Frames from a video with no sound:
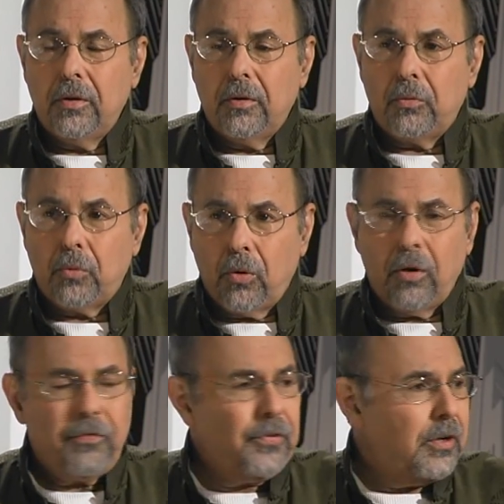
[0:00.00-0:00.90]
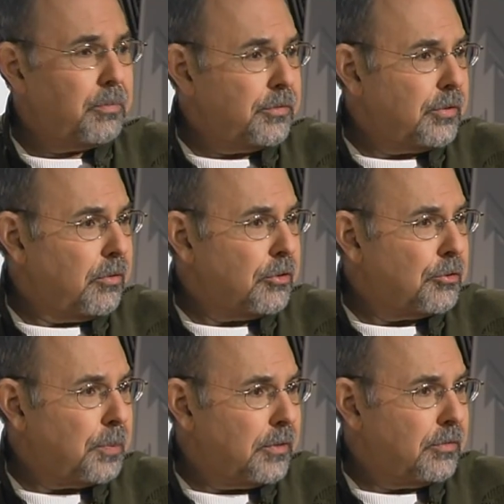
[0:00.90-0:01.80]
raw film is so
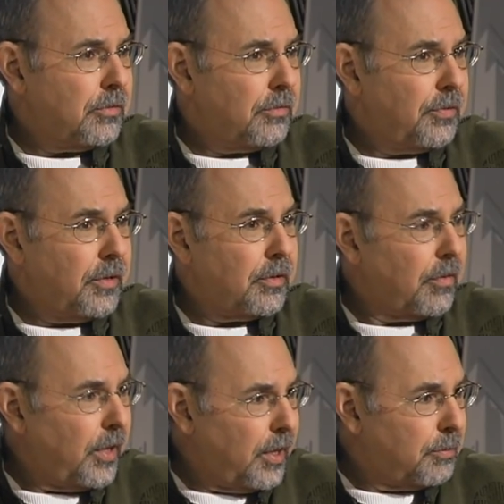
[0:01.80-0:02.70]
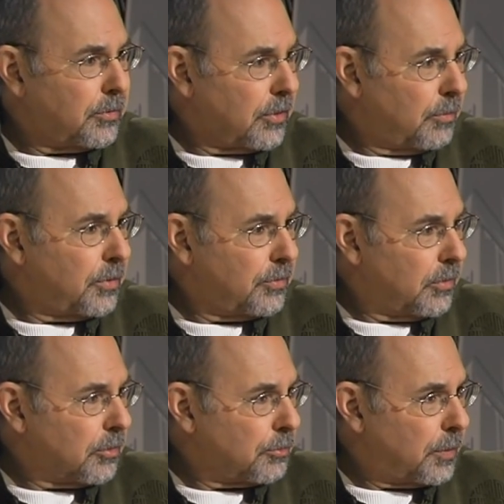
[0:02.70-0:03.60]
expensive and the lab is going to be
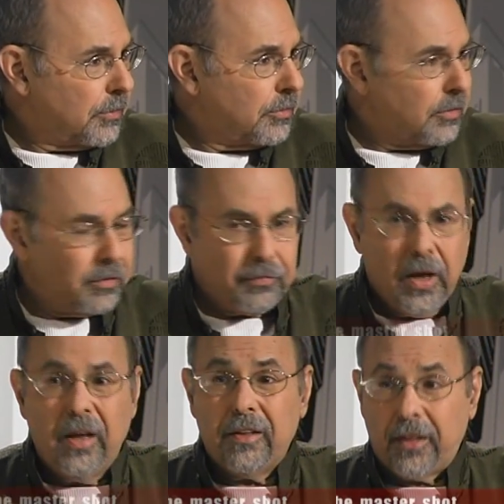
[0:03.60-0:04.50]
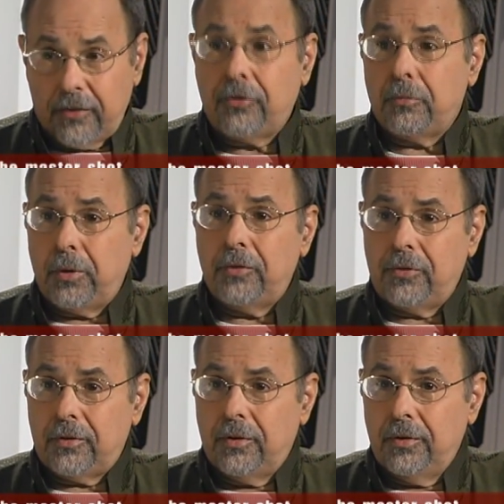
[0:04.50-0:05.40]
so expensive, that's your
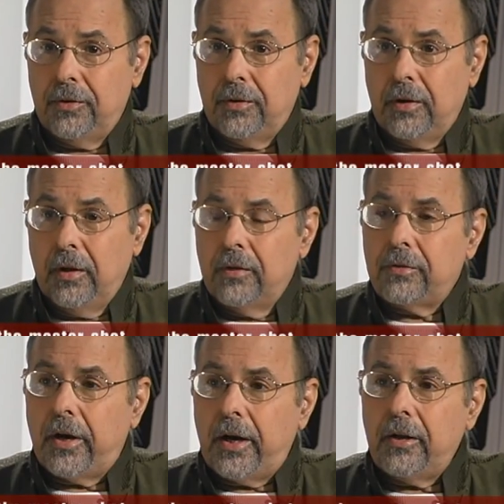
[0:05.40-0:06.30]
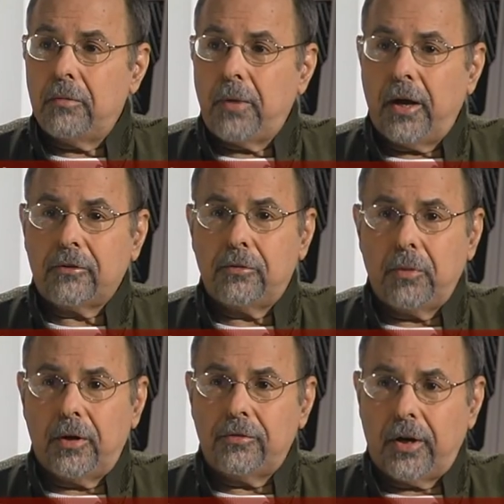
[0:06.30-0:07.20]
budget. So how do you
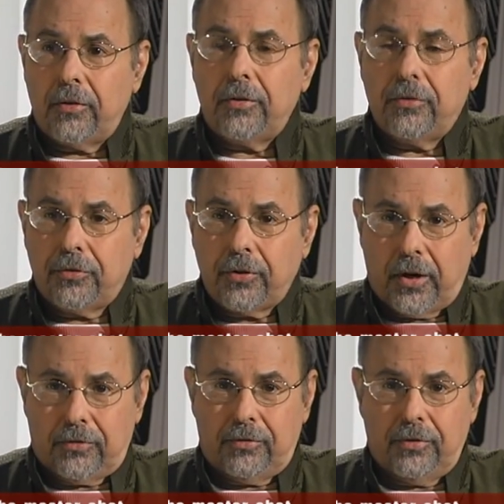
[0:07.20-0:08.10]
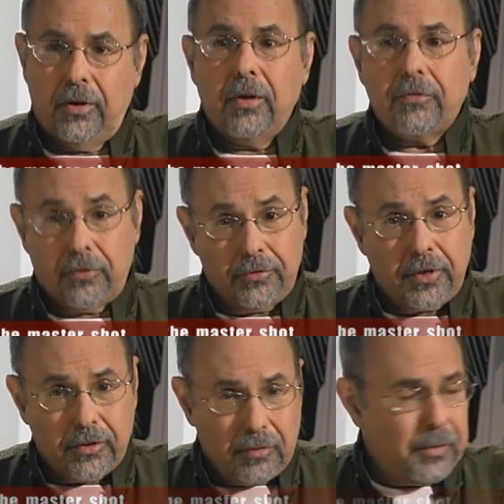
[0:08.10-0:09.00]
maximize out your shots? First,
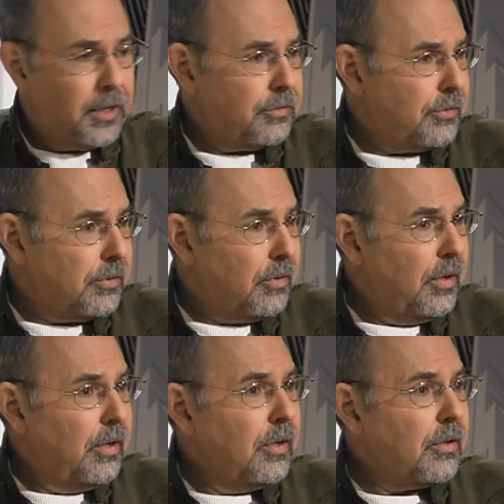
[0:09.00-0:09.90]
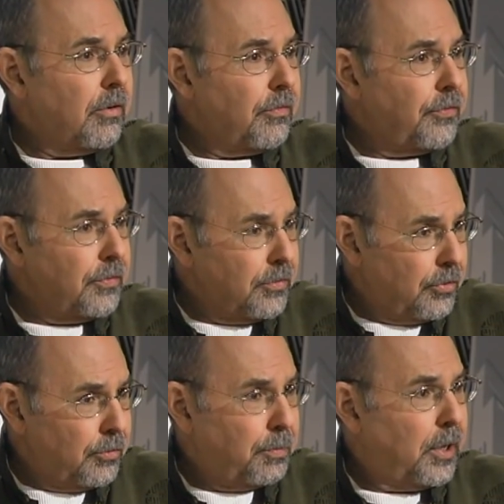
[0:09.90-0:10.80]
get the master, going for the
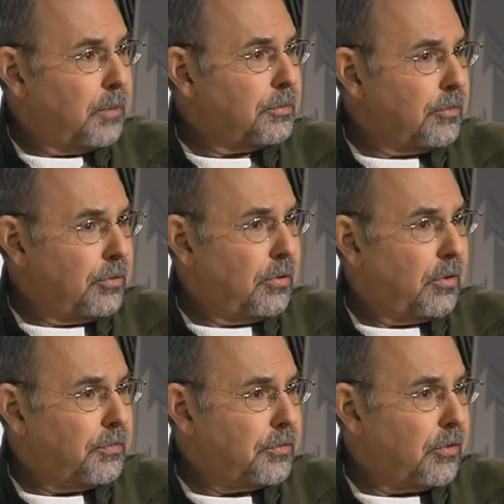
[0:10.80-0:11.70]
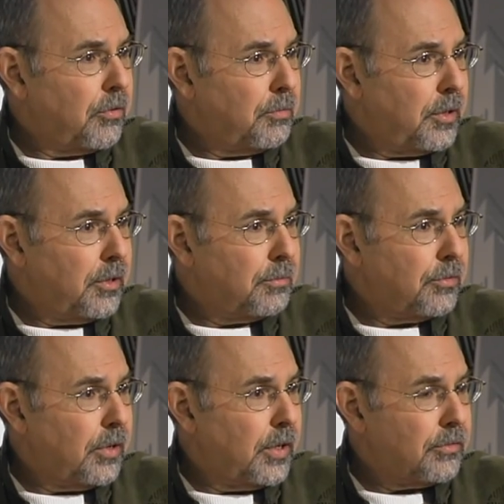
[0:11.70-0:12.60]
two pops, the two over-shoulder medium
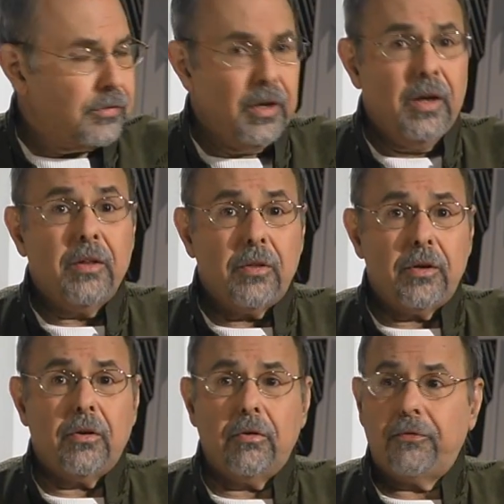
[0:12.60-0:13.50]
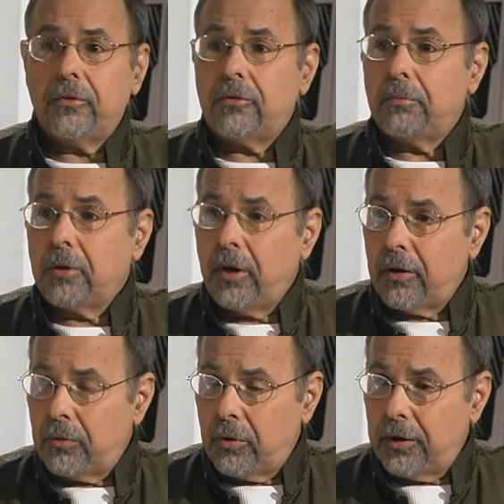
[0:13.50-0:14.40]
shots, then go for some
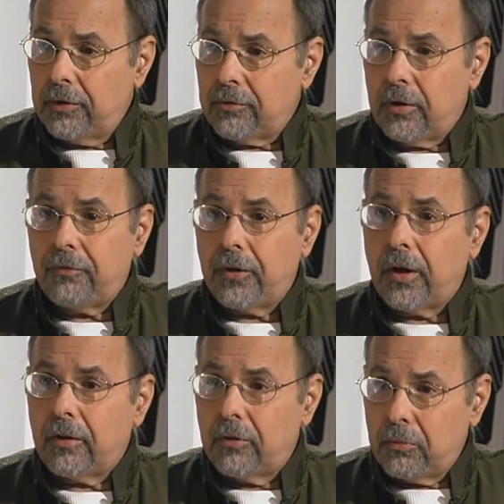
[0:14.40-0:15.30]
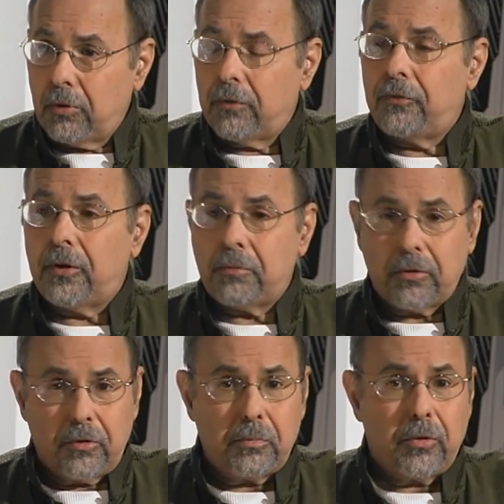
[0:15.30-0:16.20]
cutaways. And if you got a little more film and
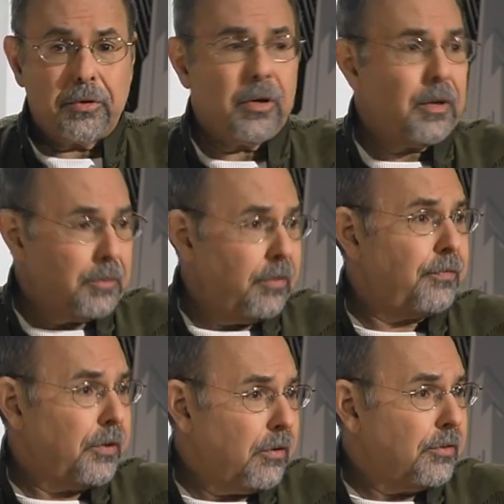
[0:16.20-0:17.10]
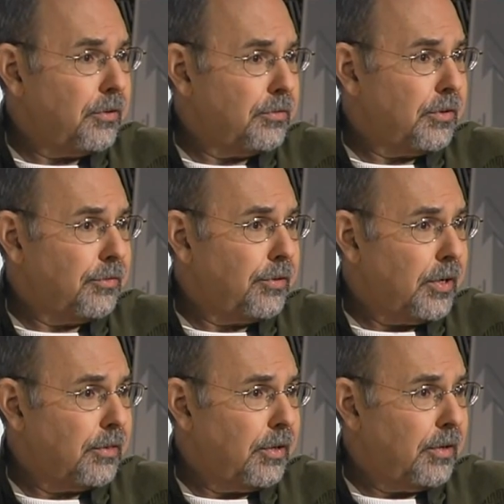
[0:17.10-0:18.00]
a little more time, go for your artistic
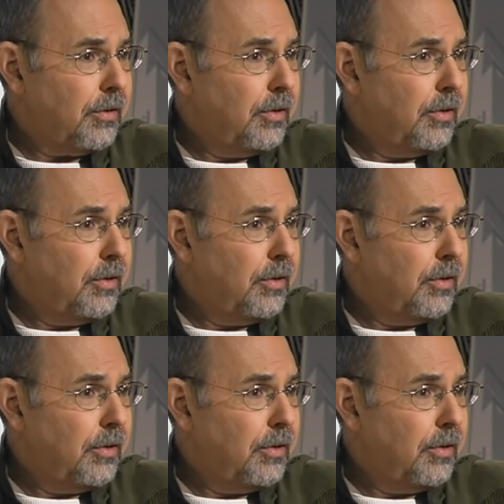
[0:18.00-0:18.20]
shot then.